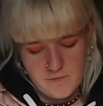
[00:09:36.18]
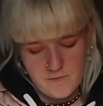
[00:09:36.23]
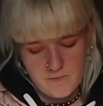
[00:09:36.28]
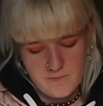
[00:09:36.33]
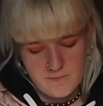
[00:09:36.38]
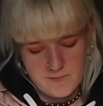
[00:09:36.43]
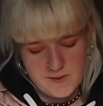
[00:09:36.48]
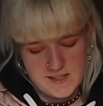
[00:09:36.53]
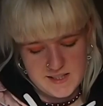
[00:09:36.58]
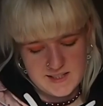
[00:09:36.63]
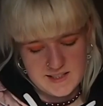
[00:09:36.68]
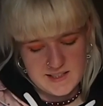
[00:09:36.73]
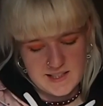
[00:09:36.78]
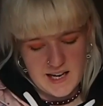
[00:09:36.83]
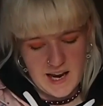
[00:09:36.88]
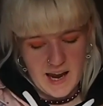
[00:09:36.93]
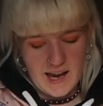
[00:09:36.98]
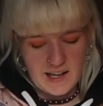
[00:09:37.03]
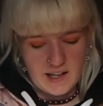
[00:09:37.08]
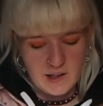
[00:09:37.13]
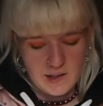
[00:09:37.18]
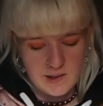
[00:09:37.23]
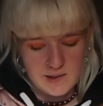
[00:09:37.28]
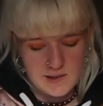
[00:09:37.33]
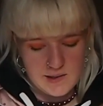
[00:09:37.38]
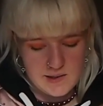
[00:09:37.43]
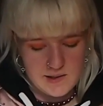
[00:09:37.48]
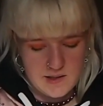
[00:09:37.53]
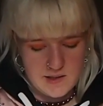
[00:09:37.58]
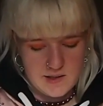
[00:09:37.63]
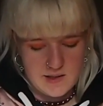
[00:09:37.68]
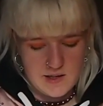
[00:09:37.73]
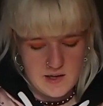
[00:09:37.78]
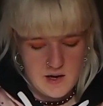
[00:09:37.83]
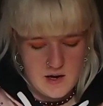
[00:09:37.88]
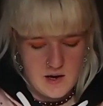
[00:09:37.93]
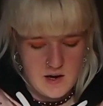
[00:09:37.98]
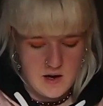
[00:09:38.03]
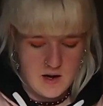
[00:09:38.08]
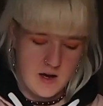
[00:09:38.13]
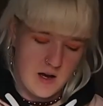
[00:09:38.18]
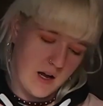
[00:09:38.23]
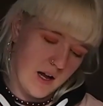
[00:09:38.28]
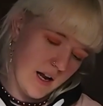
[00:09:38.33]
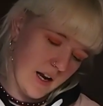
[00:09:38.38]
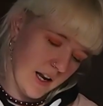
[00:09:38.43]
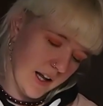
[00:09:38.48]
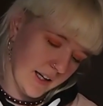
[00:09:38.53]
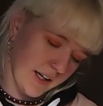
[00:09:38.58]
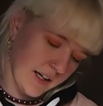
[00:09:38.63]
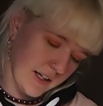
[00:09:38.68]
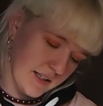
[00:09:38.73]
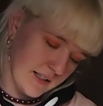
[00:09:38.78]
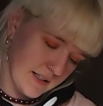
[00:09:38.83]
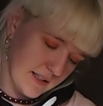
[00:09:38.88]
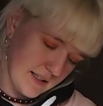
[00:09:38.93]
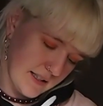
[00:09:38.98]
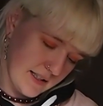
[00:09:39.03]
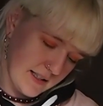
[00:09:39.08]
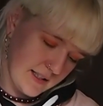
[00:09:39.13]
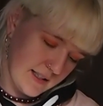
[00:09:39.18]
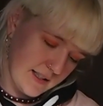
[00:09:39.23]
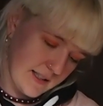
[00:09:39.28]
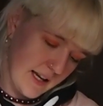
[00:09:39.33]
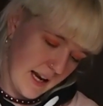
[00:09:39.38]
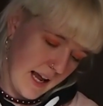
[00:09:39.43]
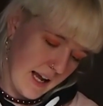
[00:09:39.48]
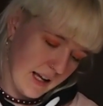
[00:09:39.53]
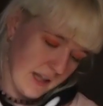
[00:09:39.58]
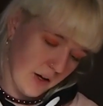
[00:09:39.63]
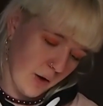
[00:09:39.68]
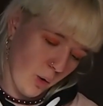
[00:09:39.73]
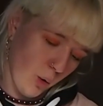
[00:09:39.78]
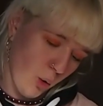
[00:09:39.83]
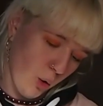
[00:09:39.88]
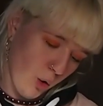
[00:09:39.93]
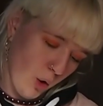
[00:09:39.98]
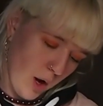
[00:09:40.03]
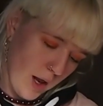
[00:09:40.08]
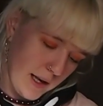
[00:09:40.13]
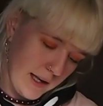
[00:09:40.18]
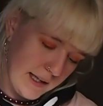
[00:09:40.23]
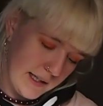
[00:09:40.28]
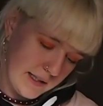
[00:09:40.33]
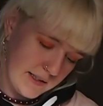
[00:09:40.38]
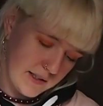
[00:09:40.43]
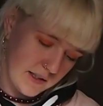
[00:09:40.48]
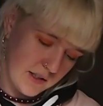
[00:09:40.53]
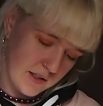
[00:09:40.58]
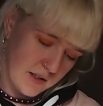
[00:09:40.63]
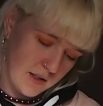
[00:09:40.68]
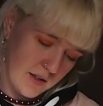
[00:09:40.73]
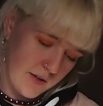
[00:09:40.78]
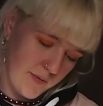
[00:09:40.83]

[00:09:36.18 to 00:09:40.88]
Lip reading: scales, like a snake or a lizard.